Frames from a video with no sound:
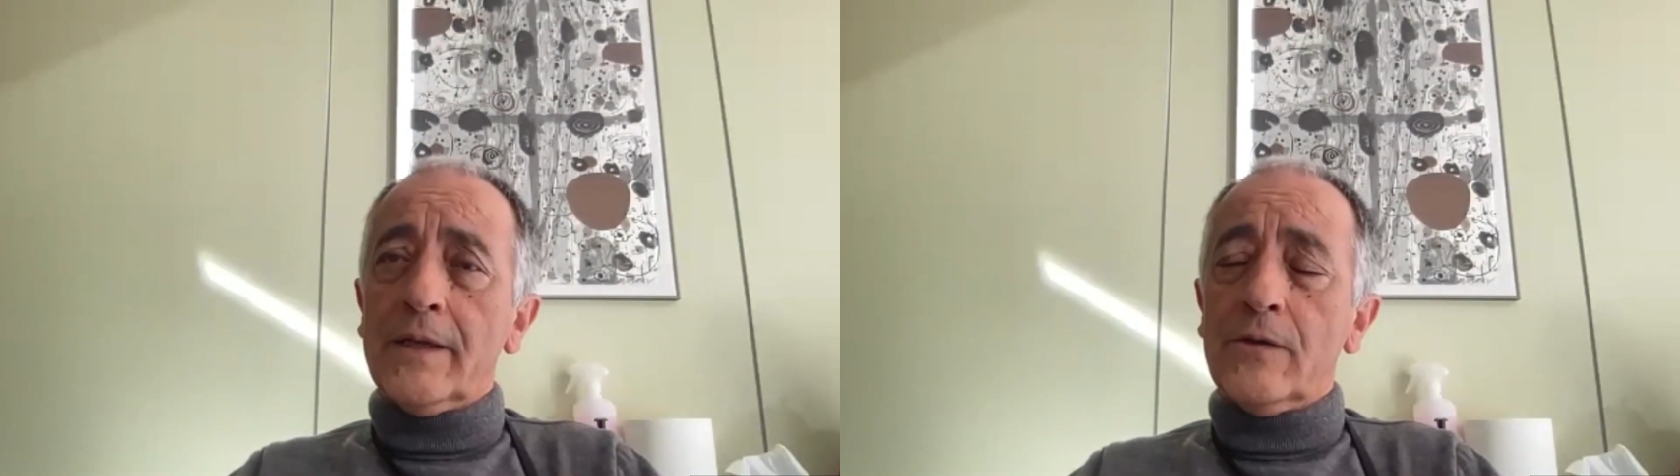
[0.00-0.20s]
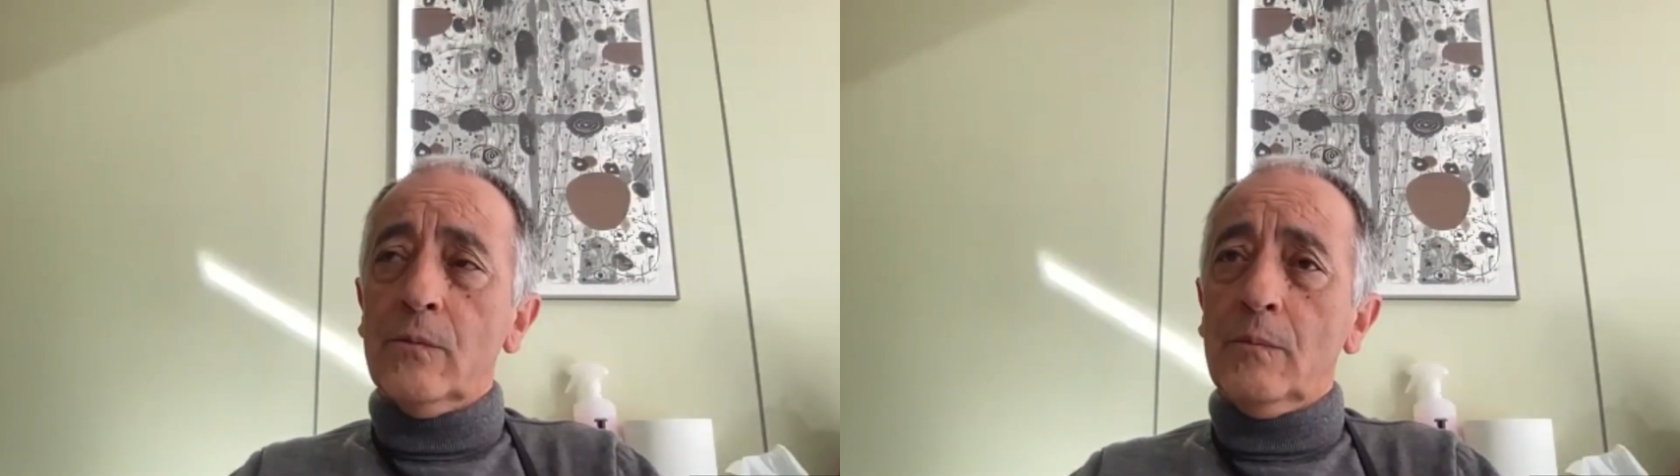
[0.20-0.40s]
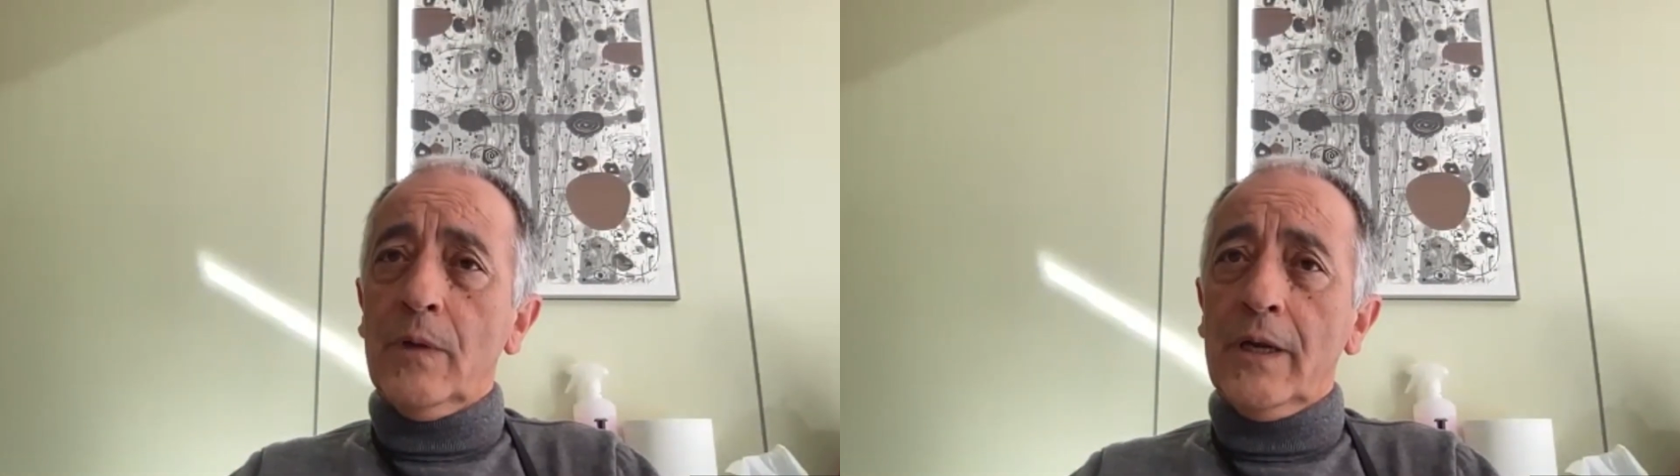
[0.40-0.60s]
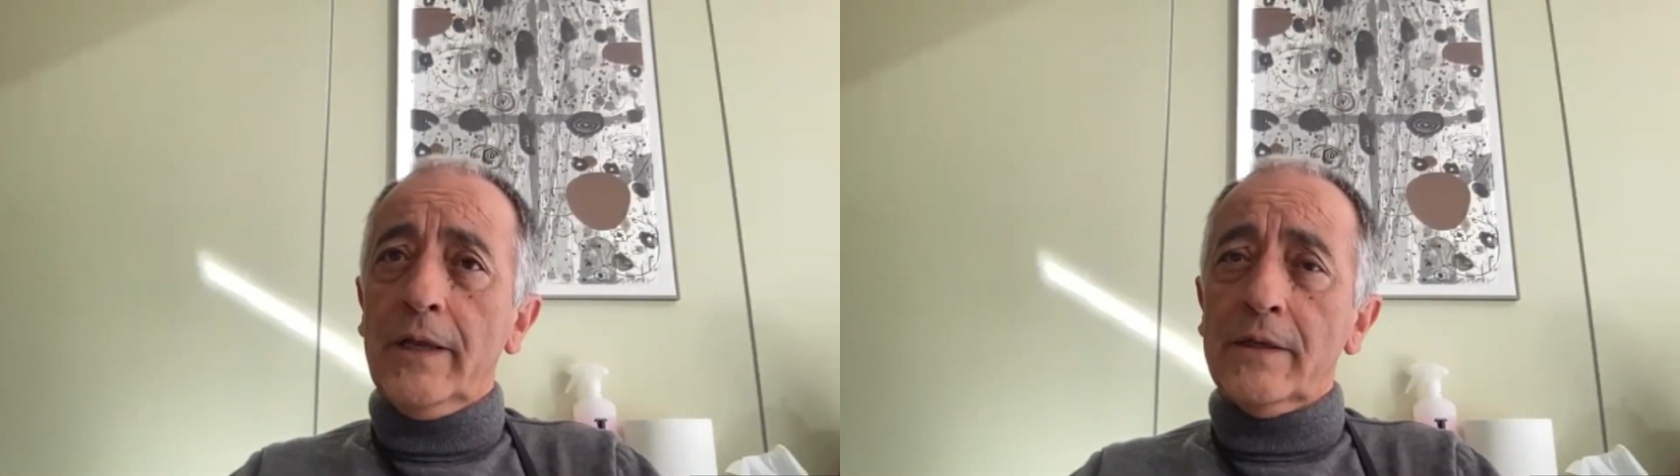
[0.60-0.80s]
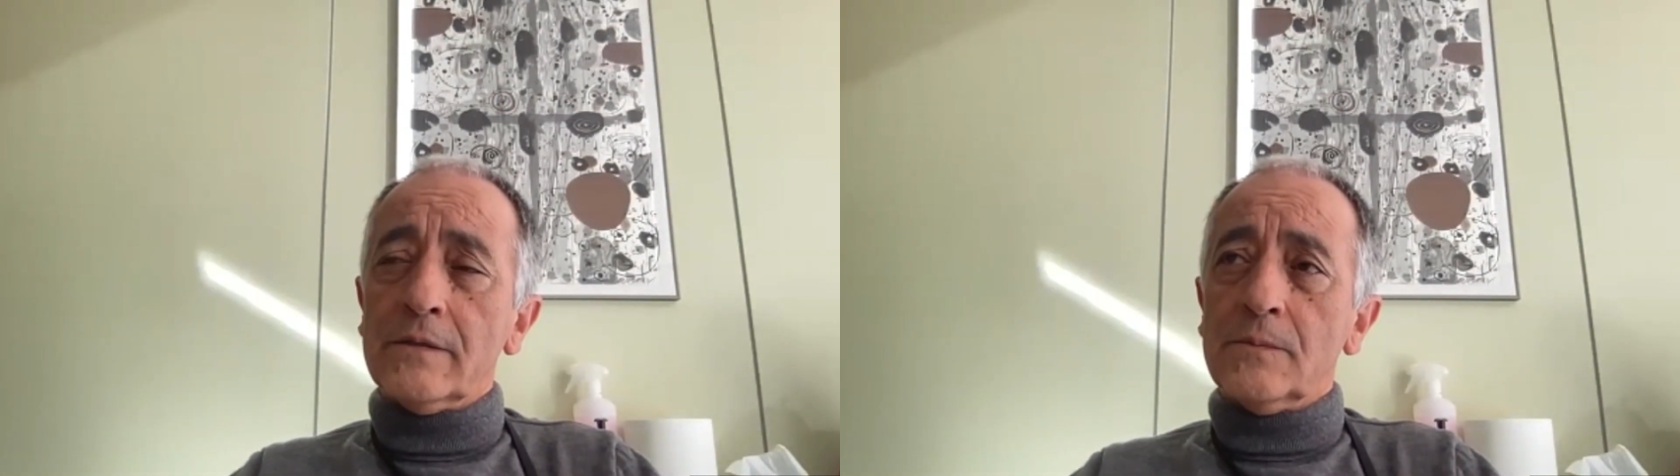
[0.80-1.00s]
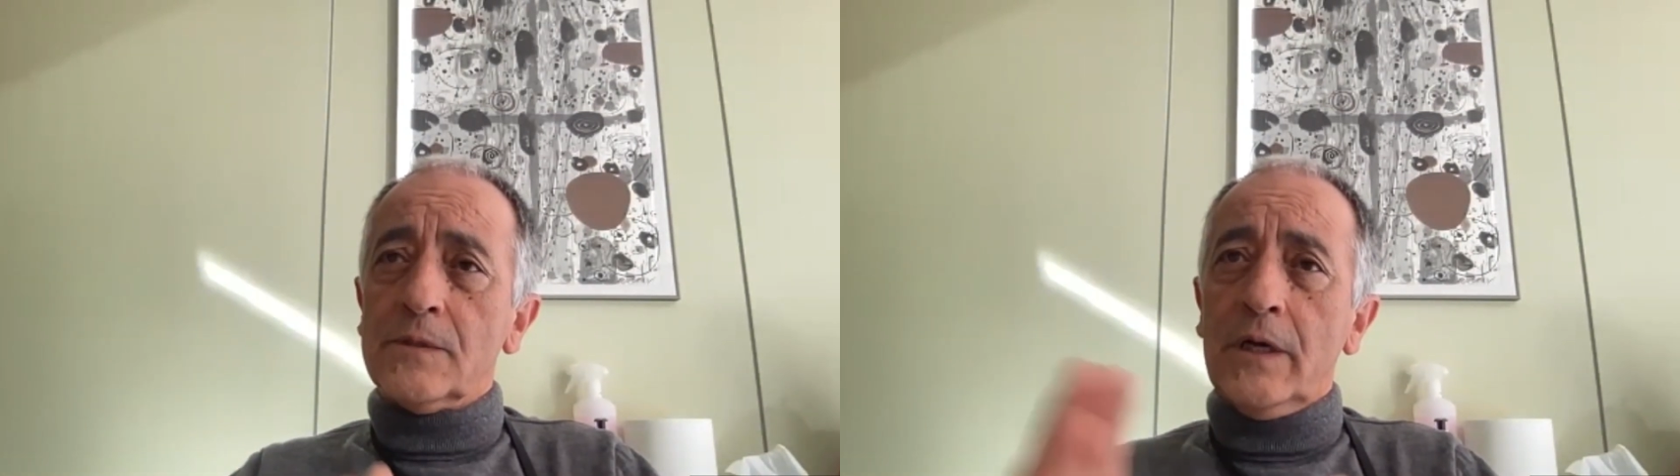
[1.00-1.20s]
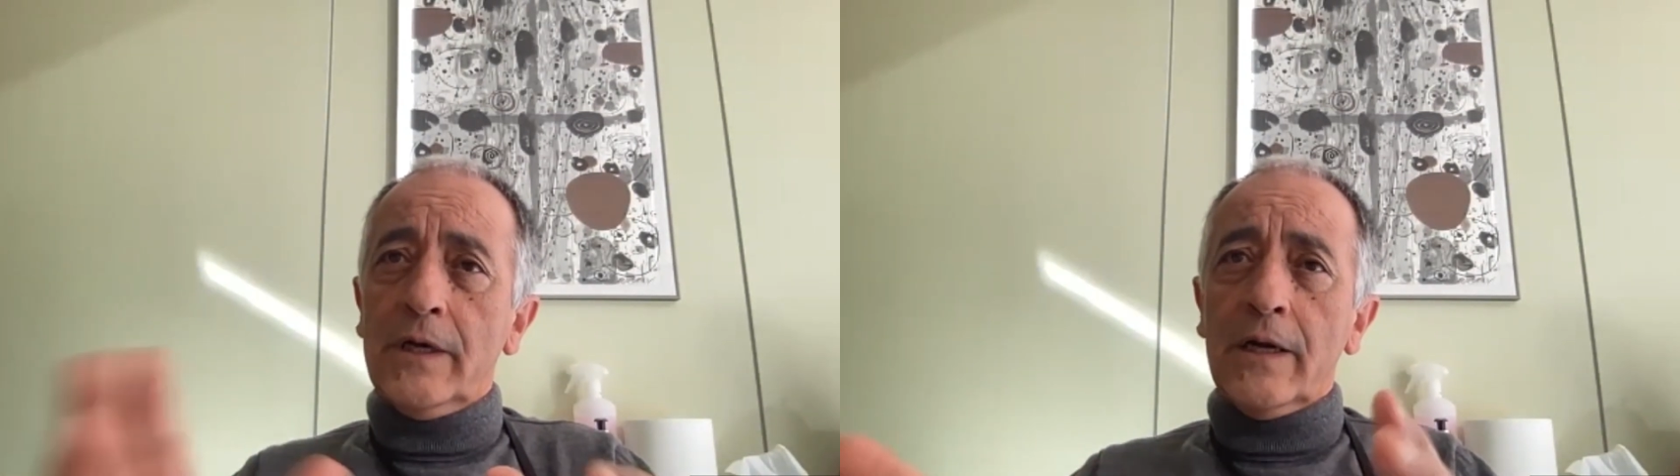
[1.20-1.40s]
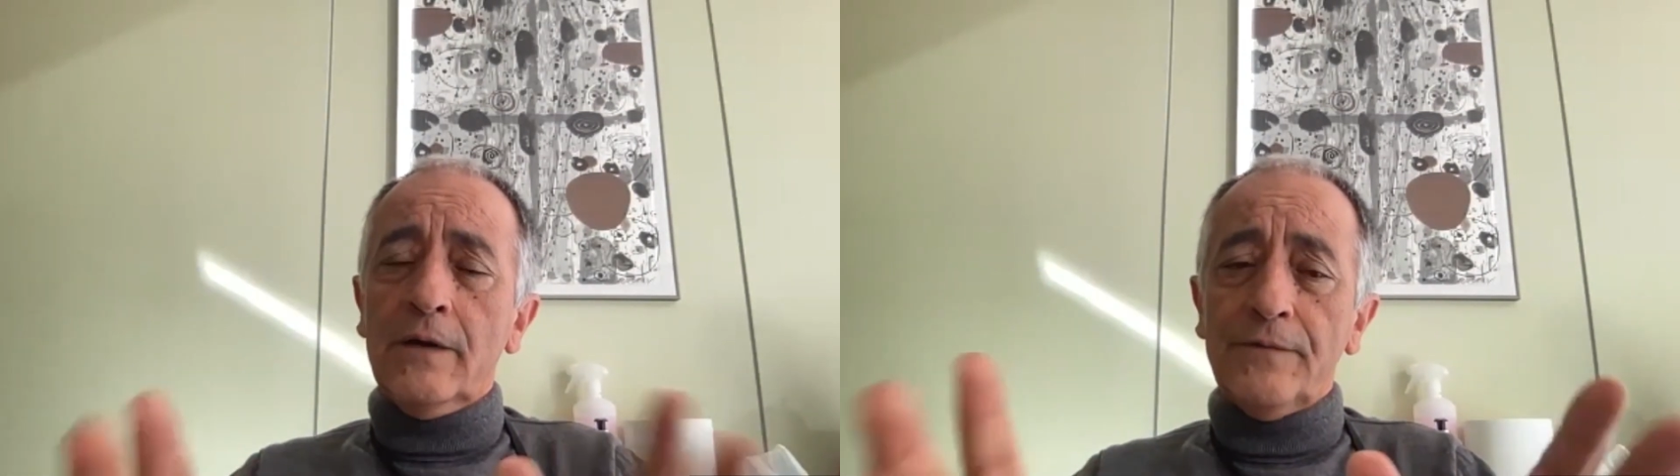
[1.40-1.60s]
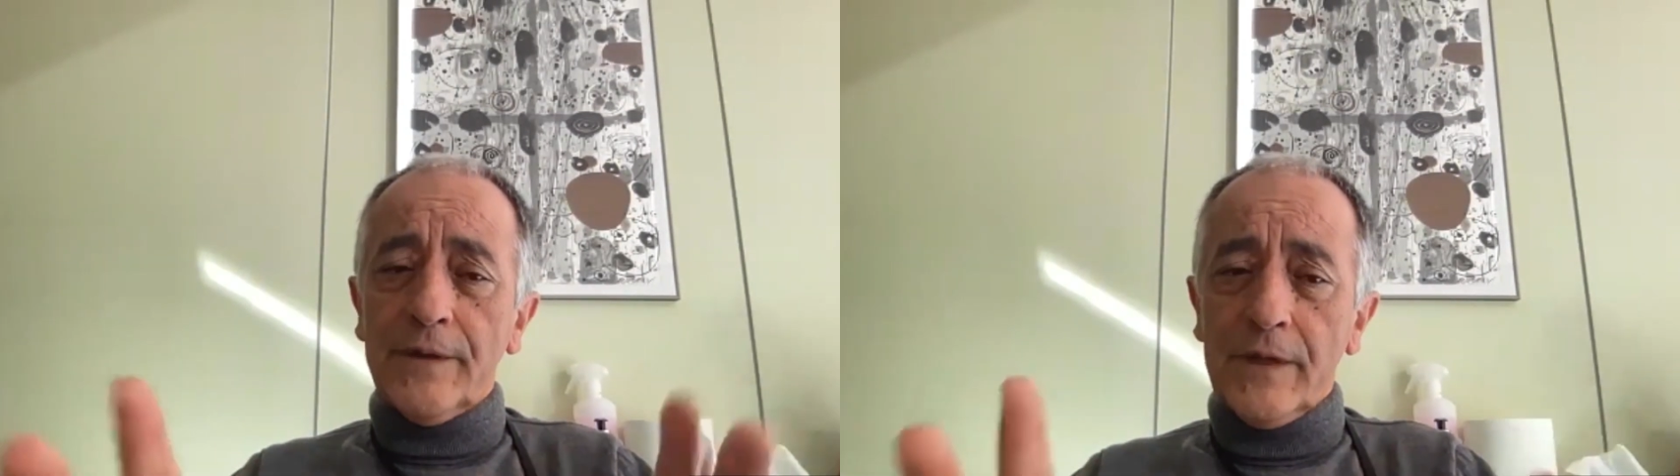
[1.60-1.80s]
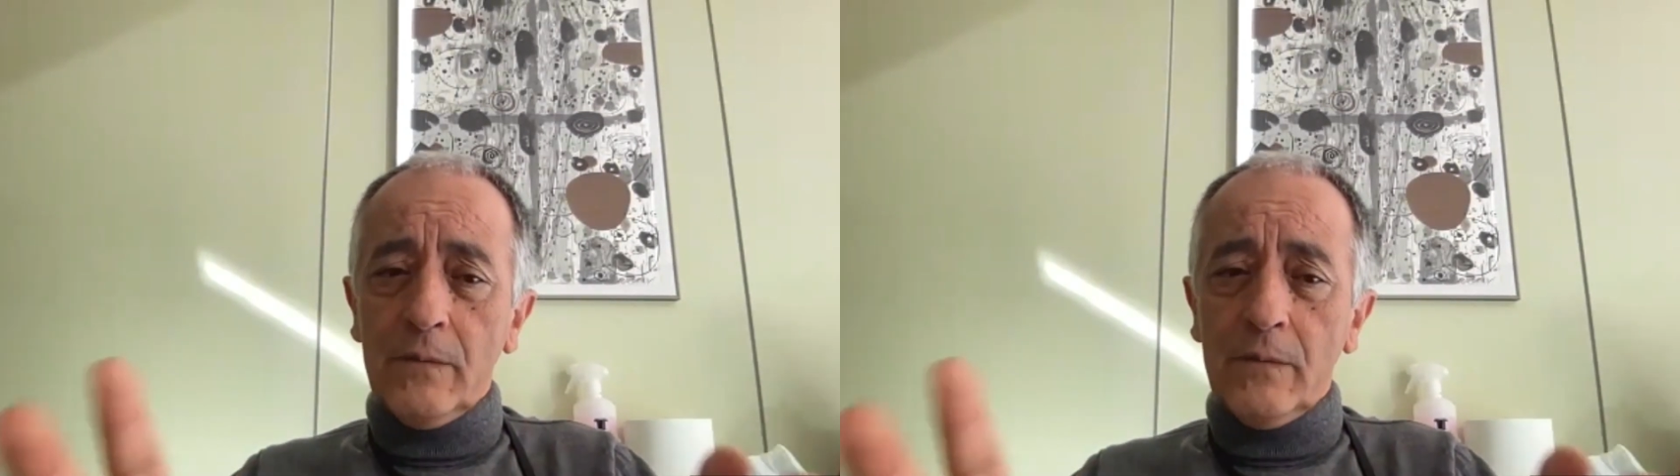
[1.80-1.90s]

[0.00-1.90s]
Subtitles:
human malaria in sub-Saharan Africa,